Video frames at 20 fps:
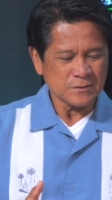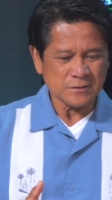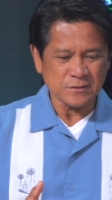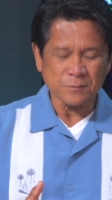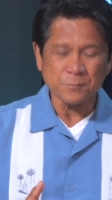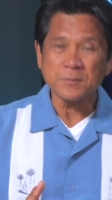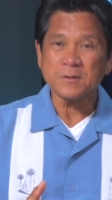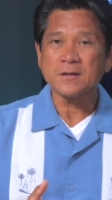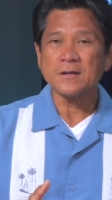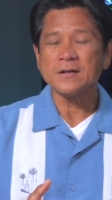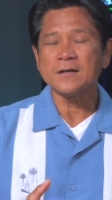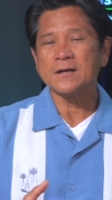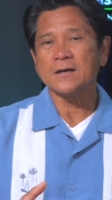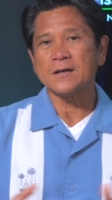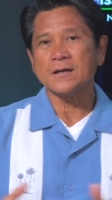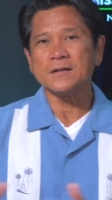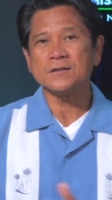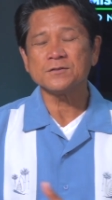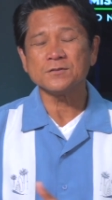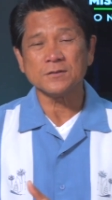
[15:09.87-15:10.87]
Samaria,
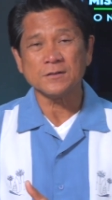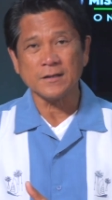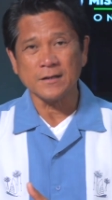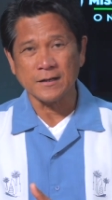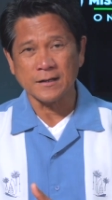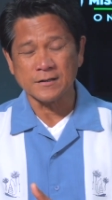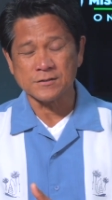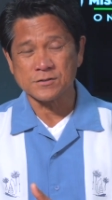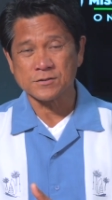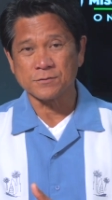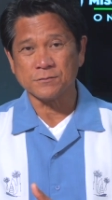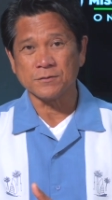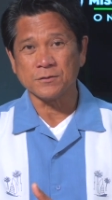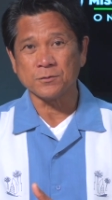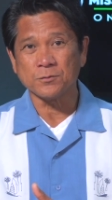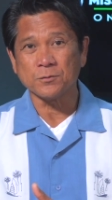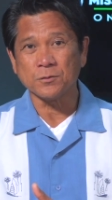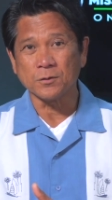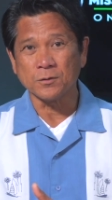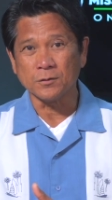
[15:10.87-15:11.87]
and to the ends of
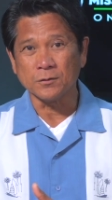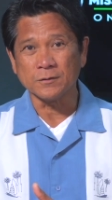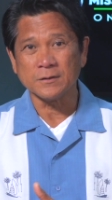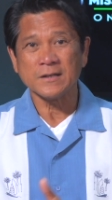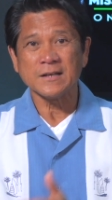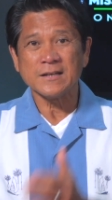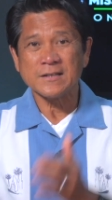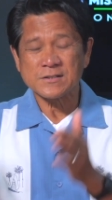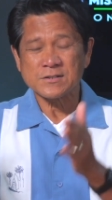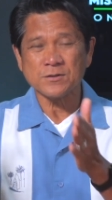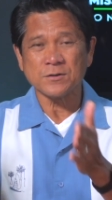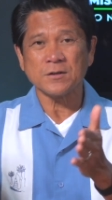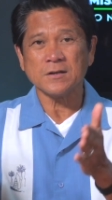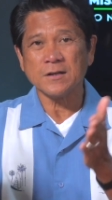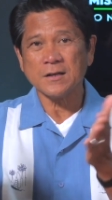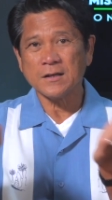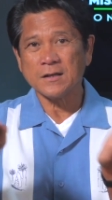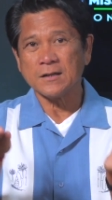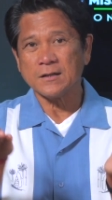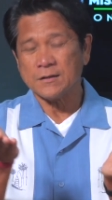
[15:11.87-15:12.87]
the world. So
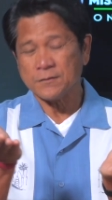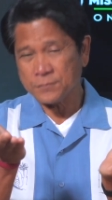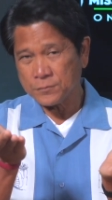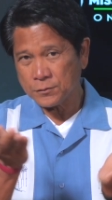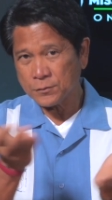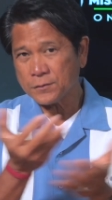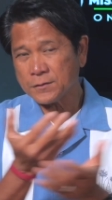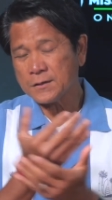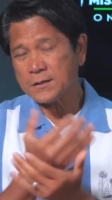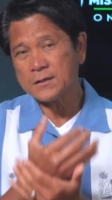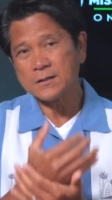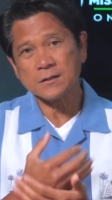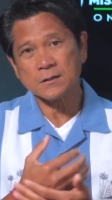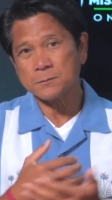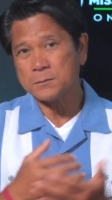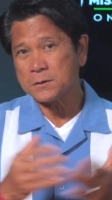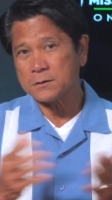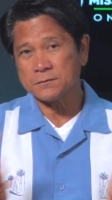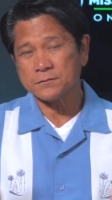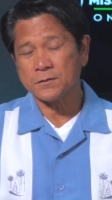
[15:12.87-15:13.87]
again, if you're thinking
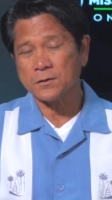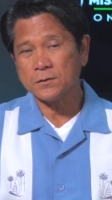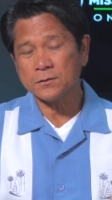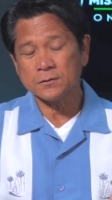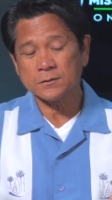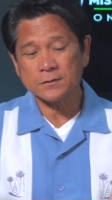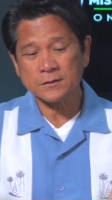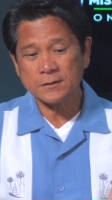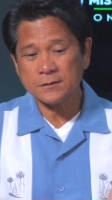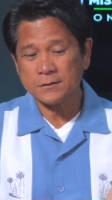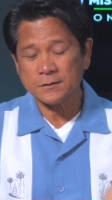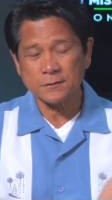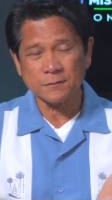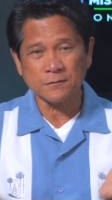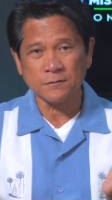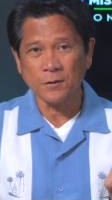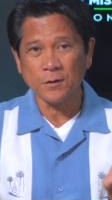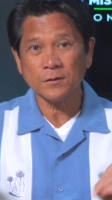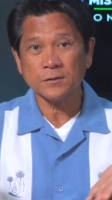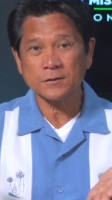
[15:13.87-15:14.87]
about
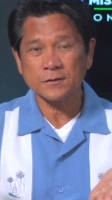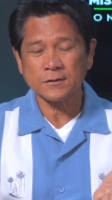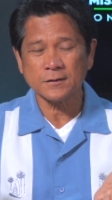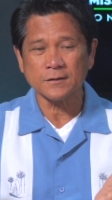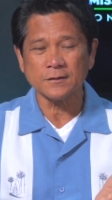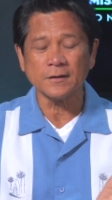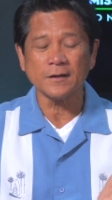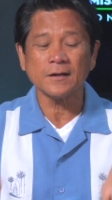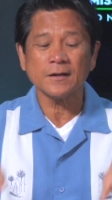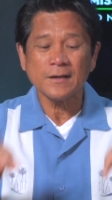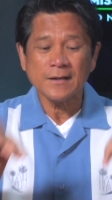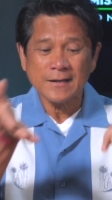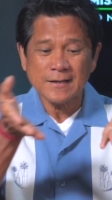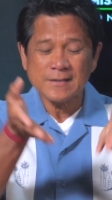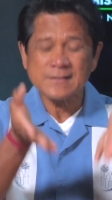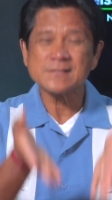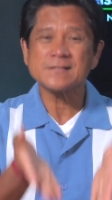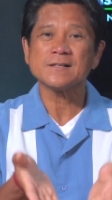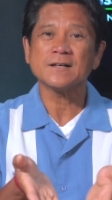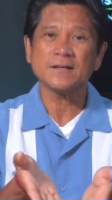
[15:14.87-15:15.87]
volunteering,
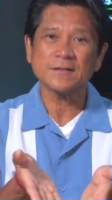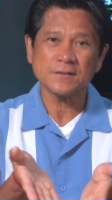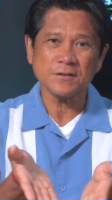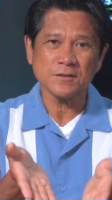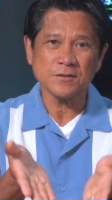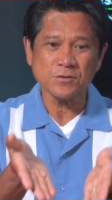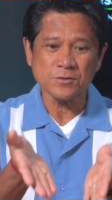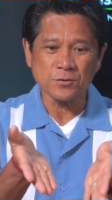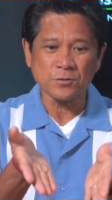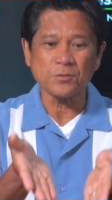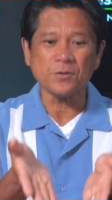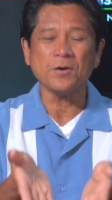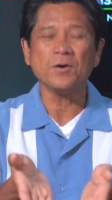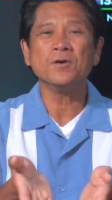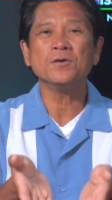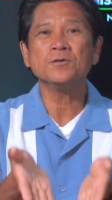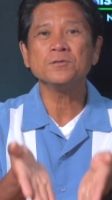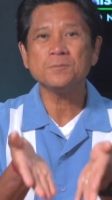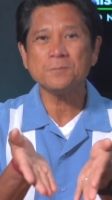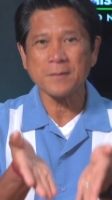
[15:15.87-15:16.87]
start in your
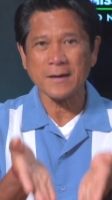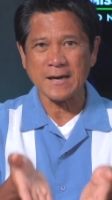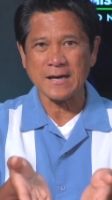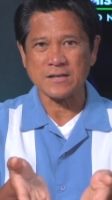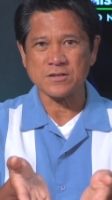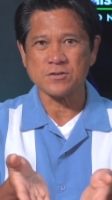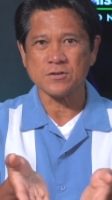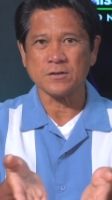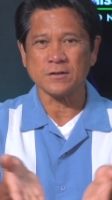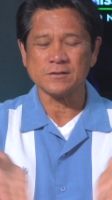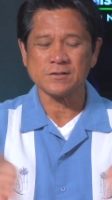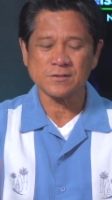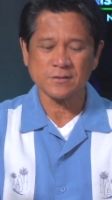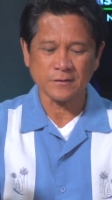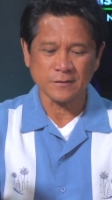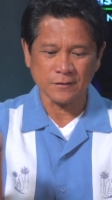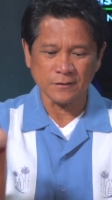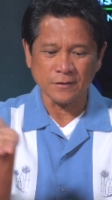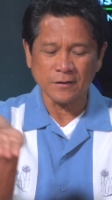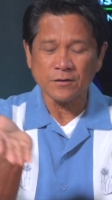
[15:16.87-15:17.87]
own backyard,
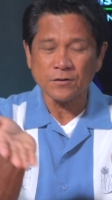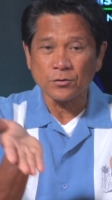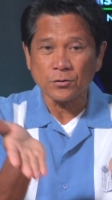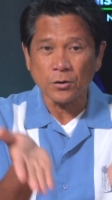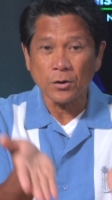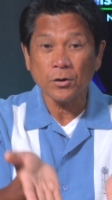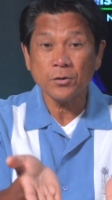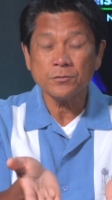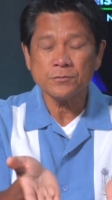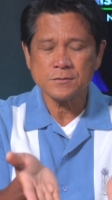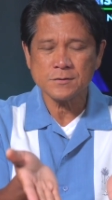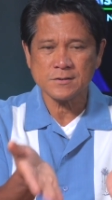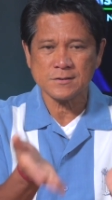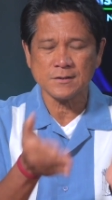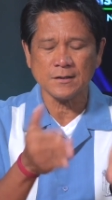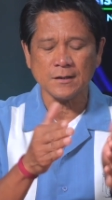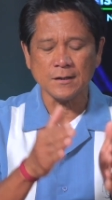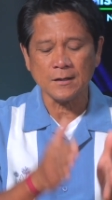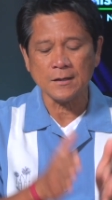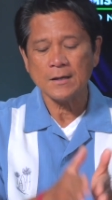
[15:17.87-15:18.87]
start in your own
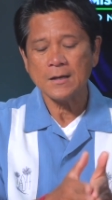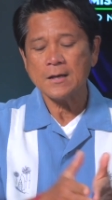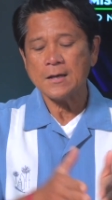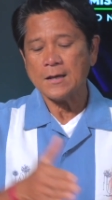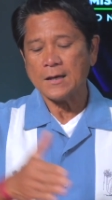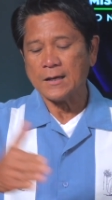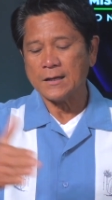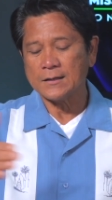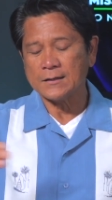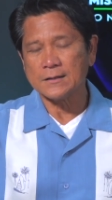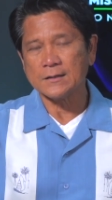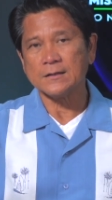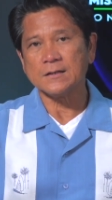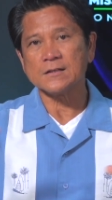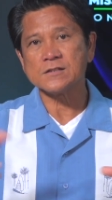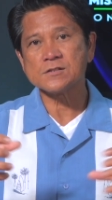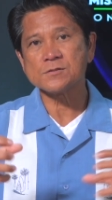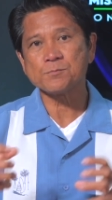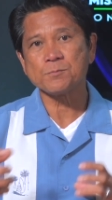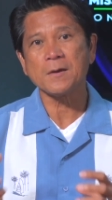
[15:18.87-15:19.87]
city, and then
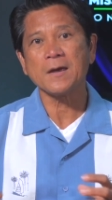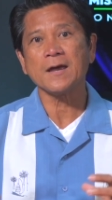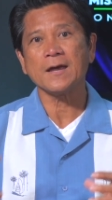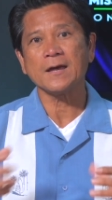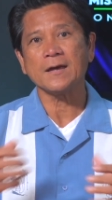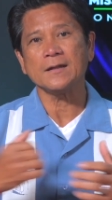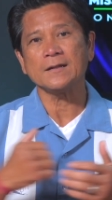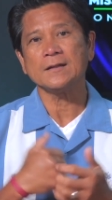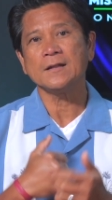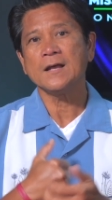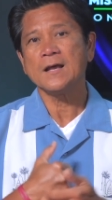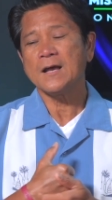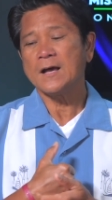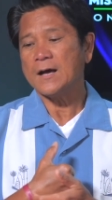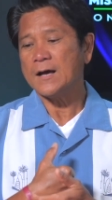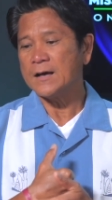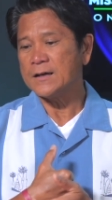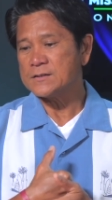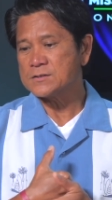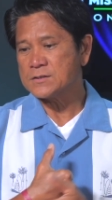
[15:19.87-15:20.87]
expand
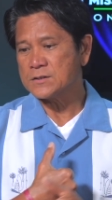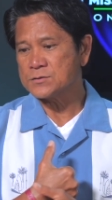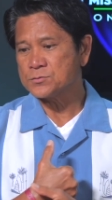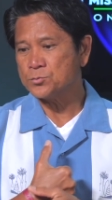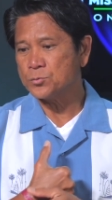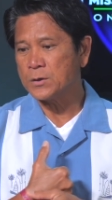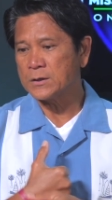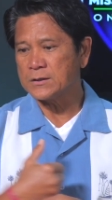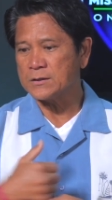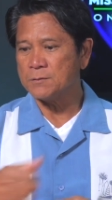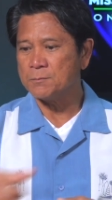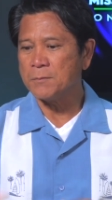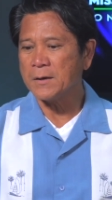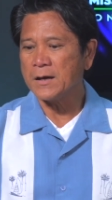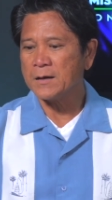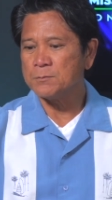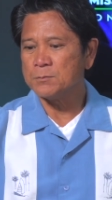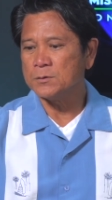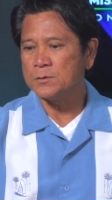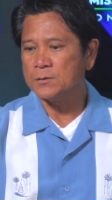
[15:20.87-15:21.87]
as what the
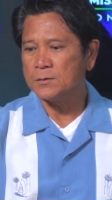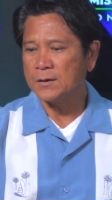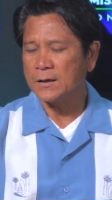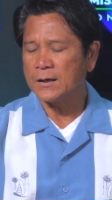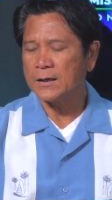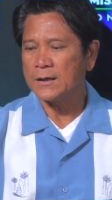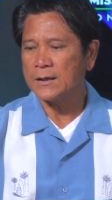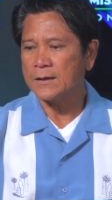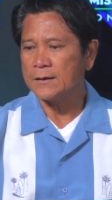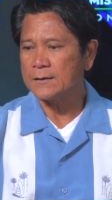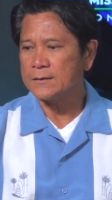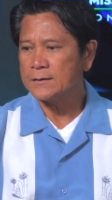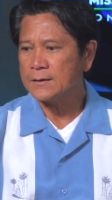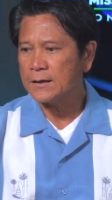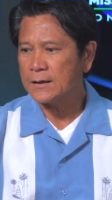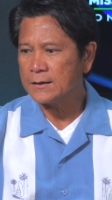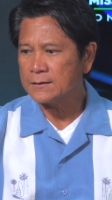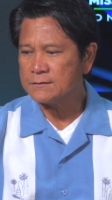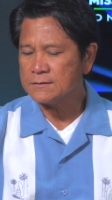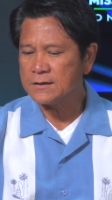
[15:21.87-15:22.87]
Bible
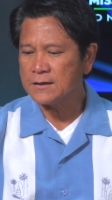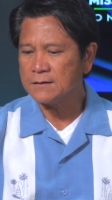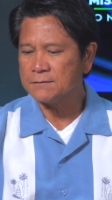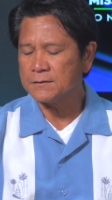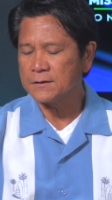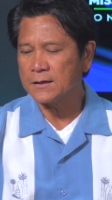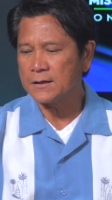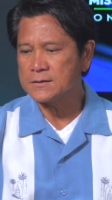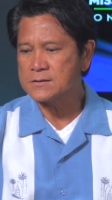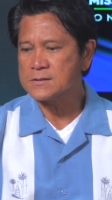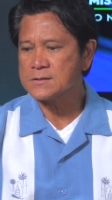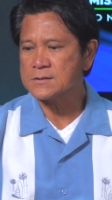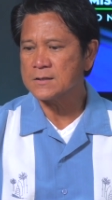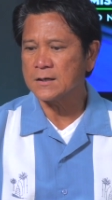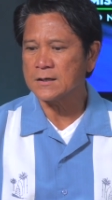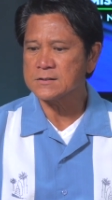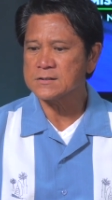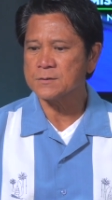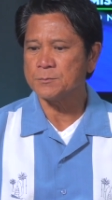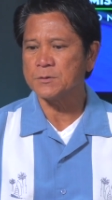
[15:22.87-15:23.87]
had given us
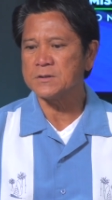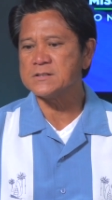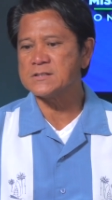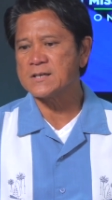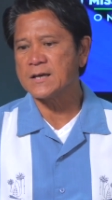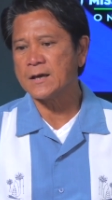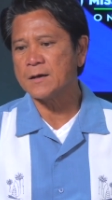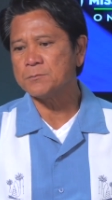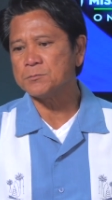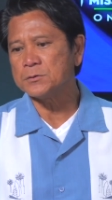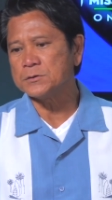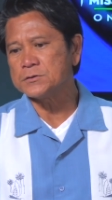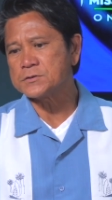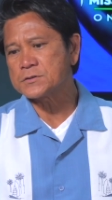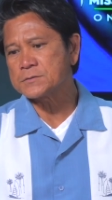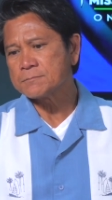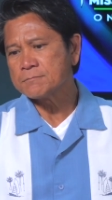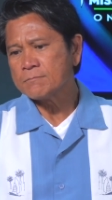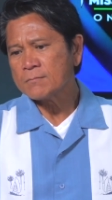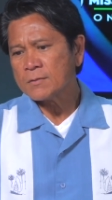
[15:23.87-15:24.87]
some
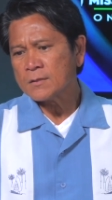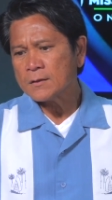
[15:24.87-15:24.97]
examples.